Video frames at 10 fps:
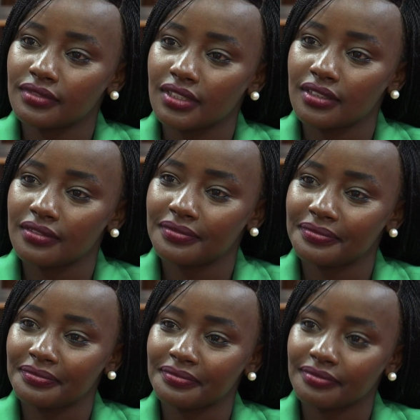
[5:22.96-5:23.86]
then let
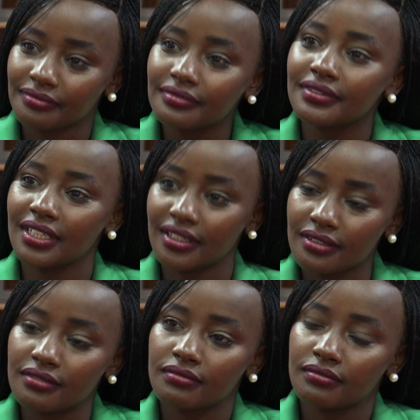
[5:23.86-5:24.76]
it be. We
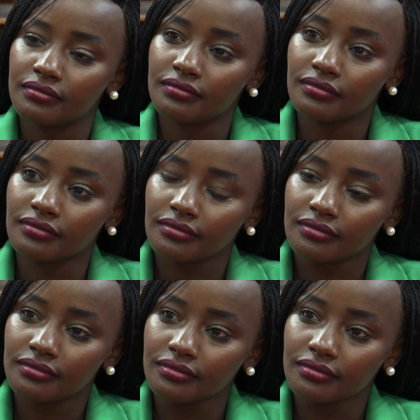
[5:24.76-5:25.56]
also have to have some